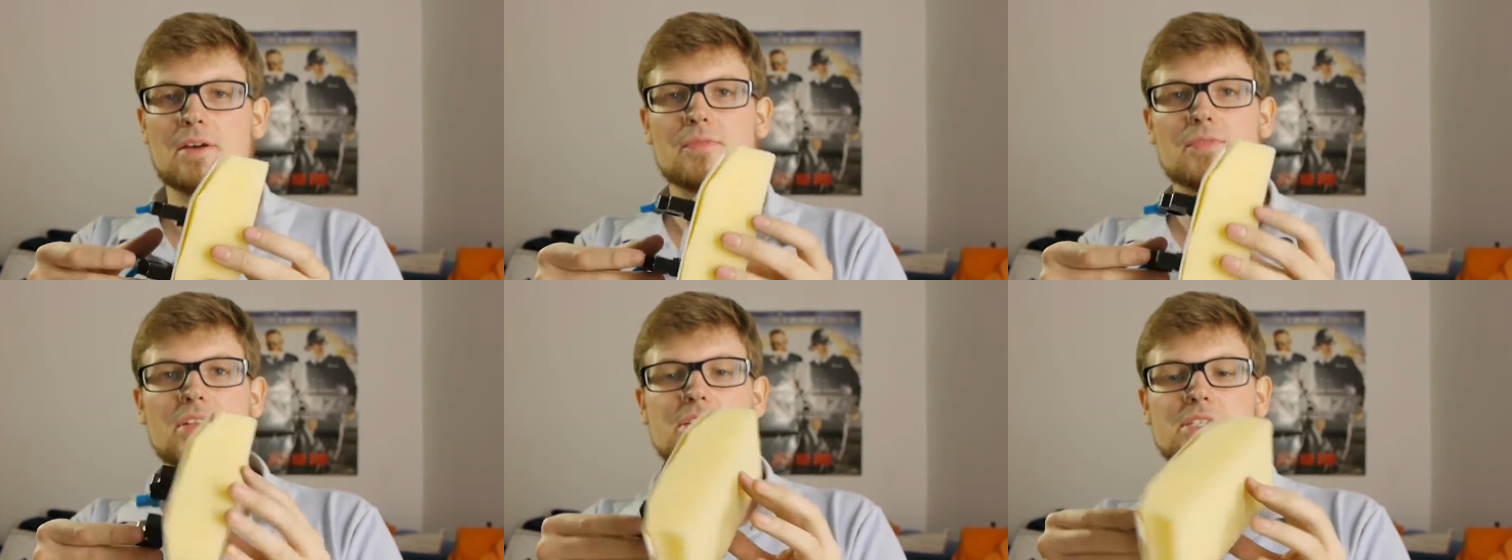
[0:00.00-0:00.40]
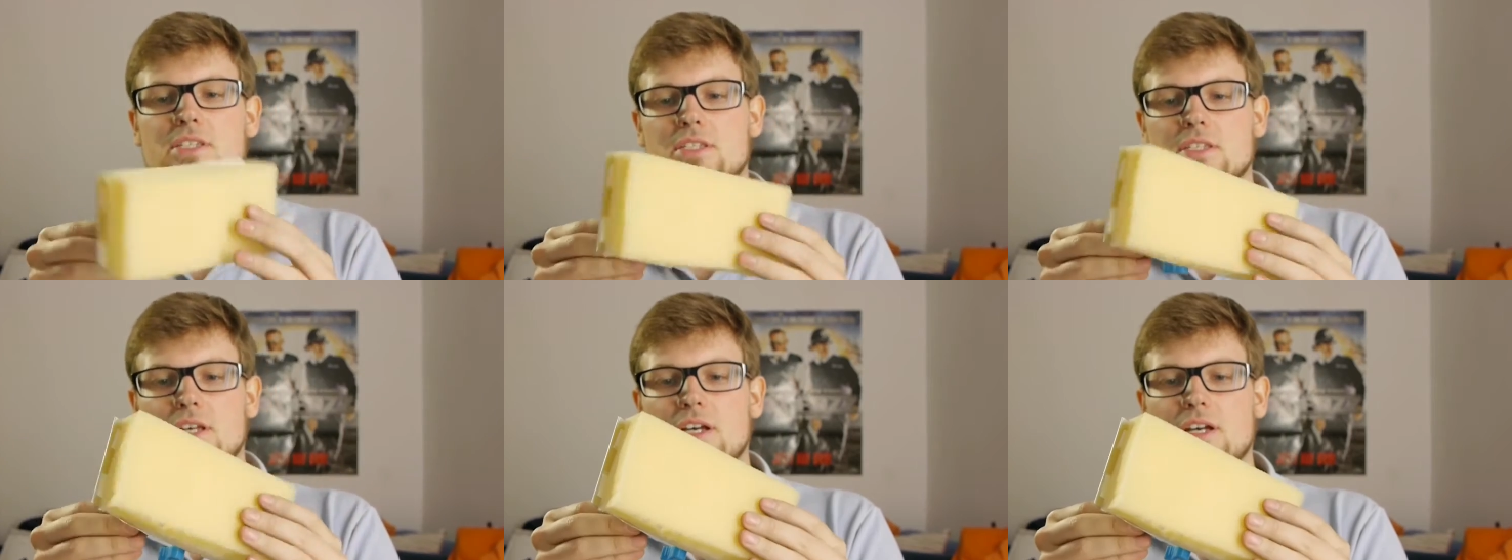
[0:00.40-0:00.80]

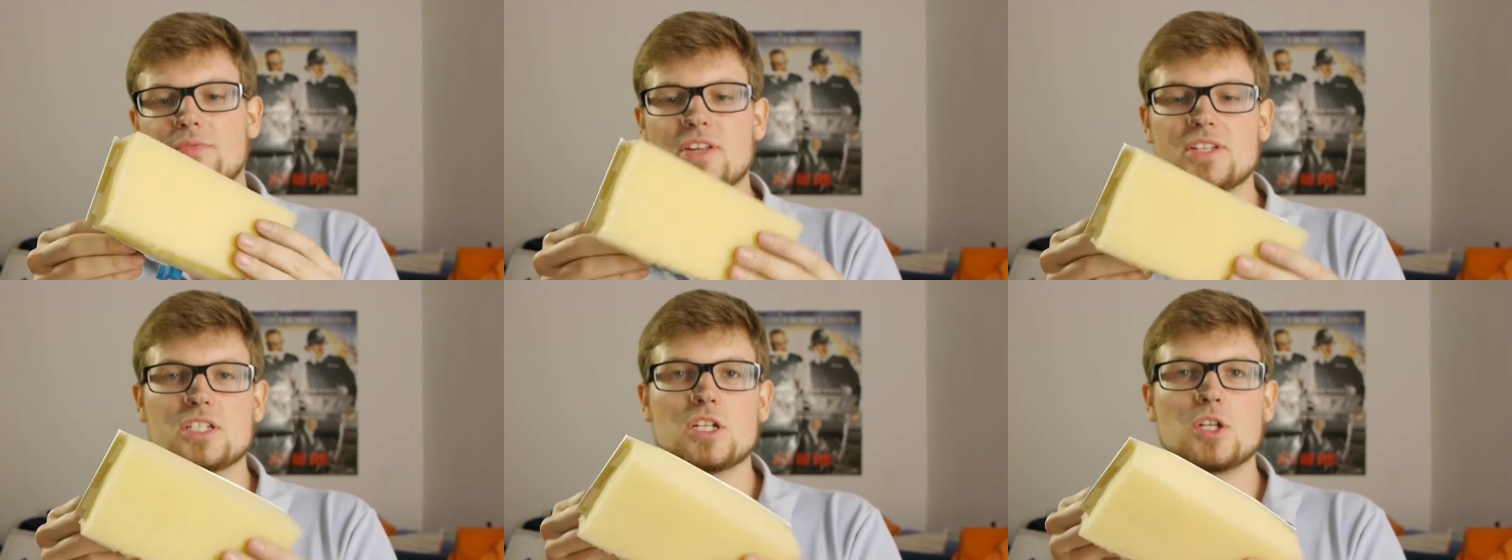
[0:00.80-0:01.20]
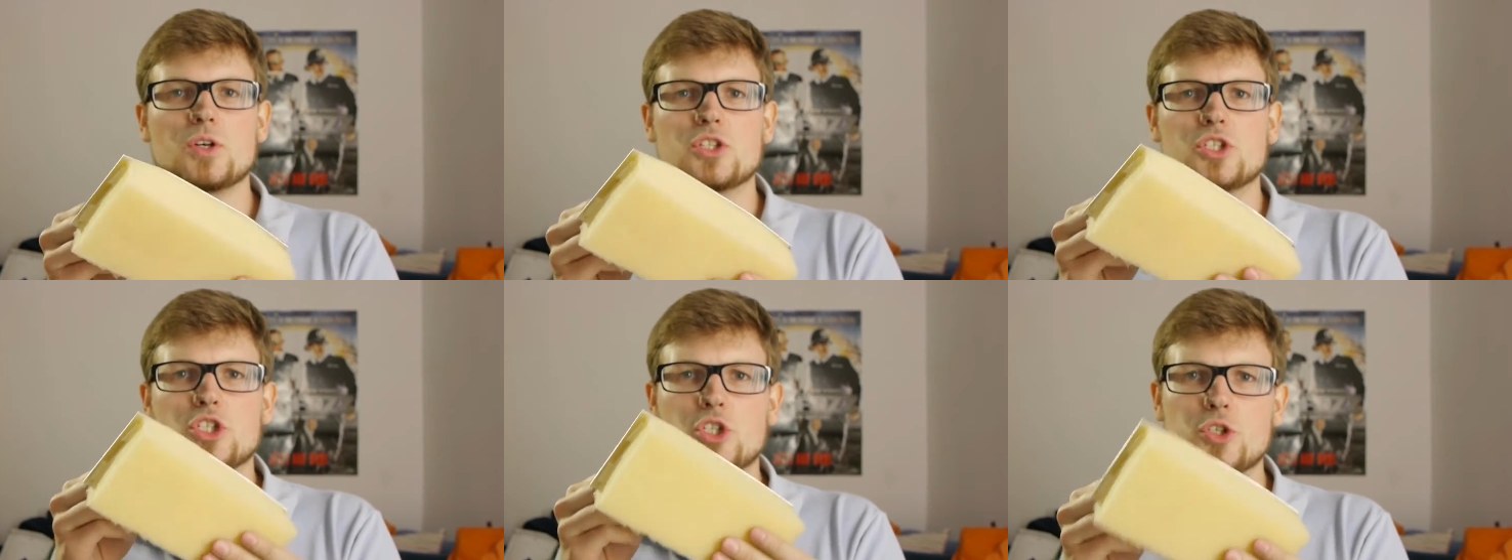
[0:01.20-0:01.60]
This doesn't
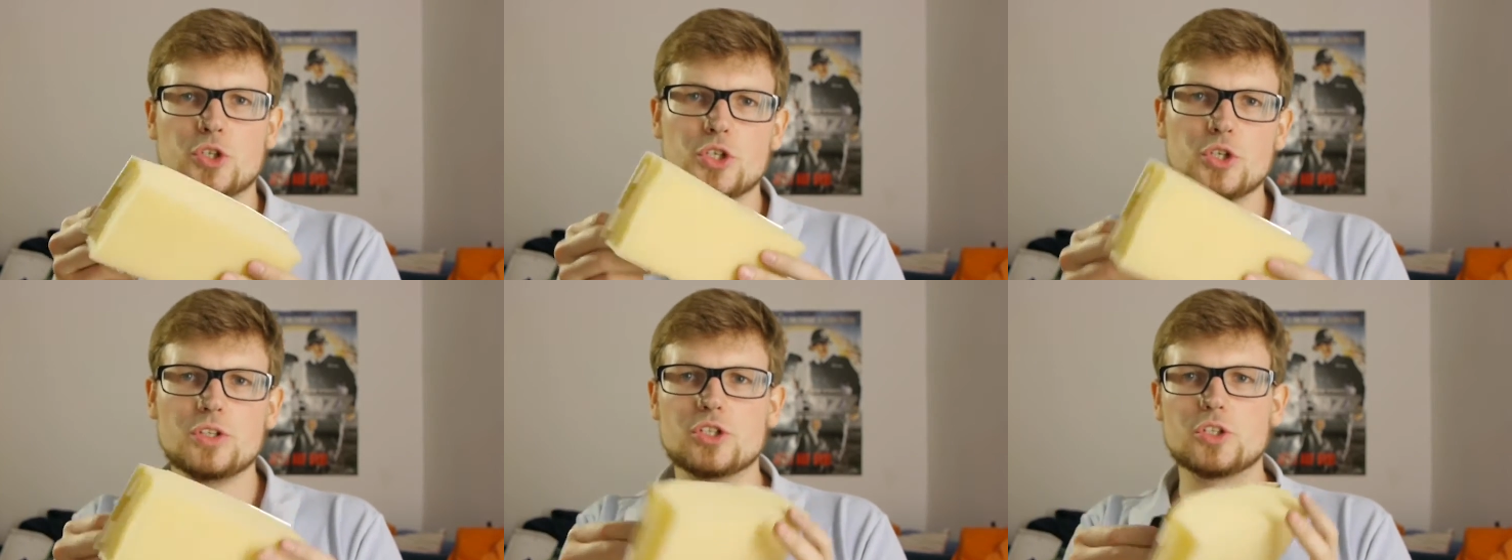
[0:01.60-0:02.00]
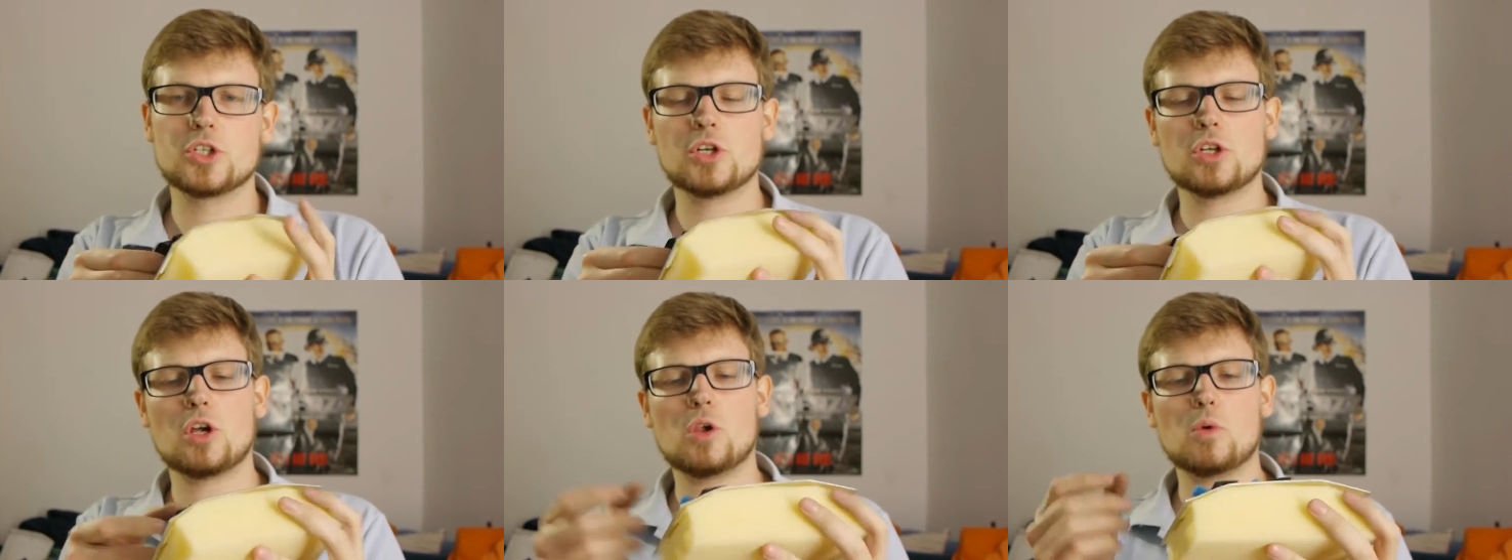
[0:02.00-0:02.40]
look too good. You
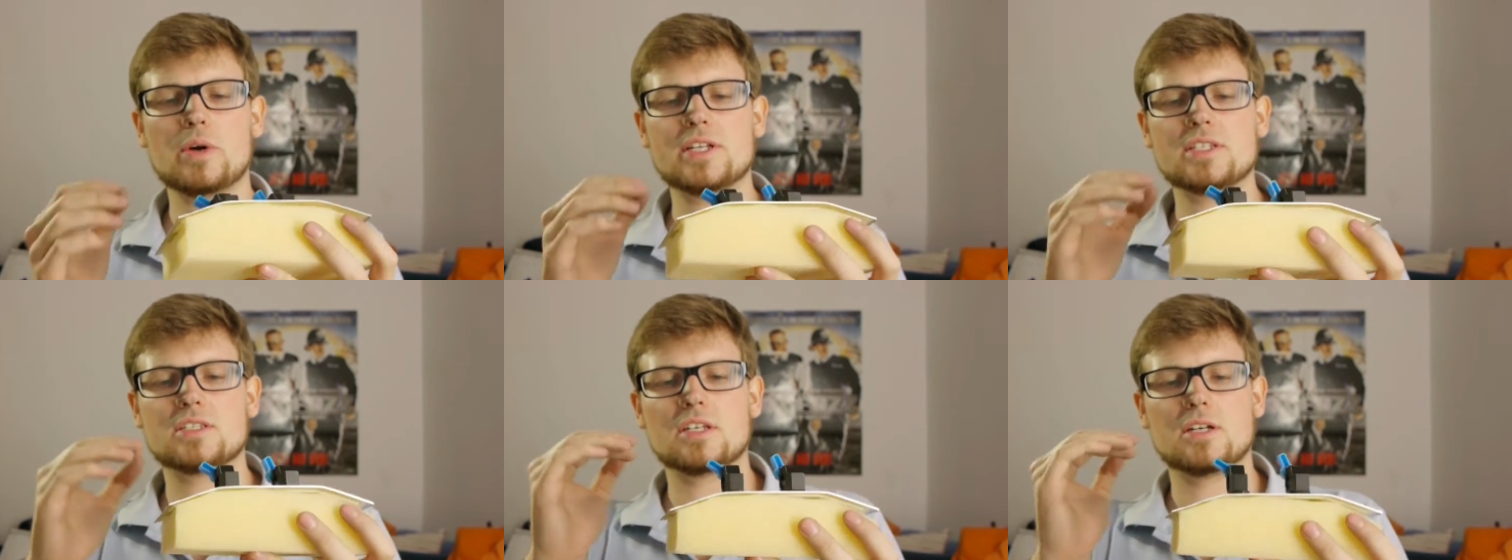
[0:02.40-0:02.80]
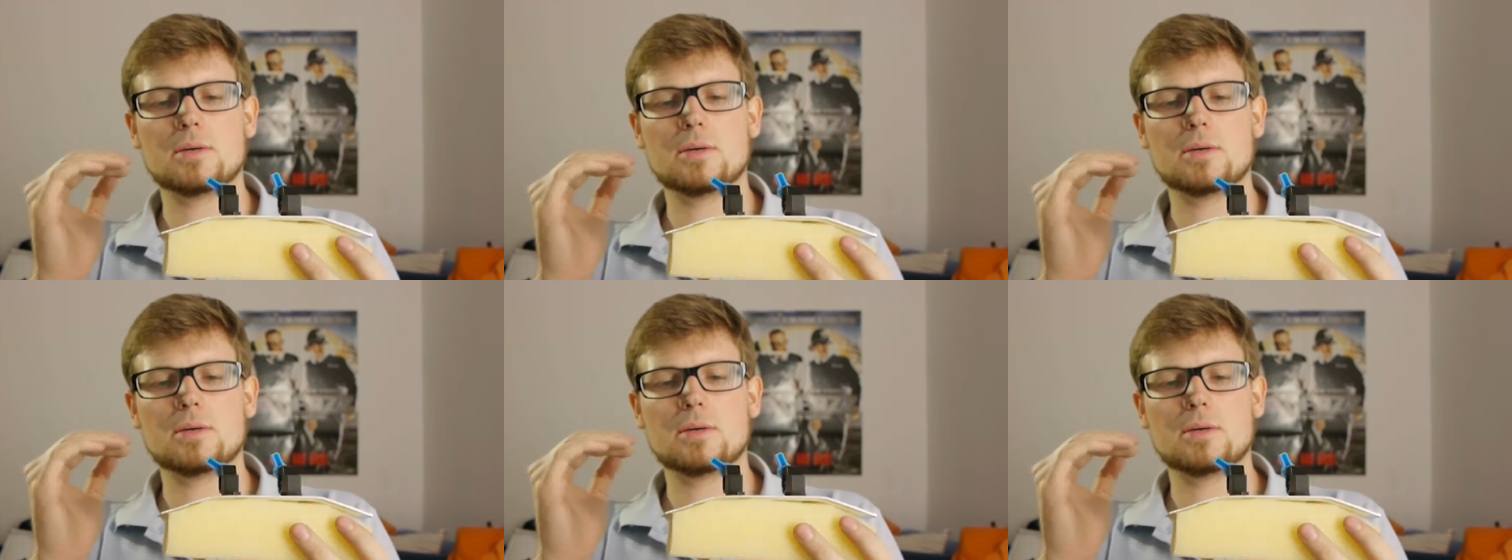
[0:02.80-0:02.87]
could always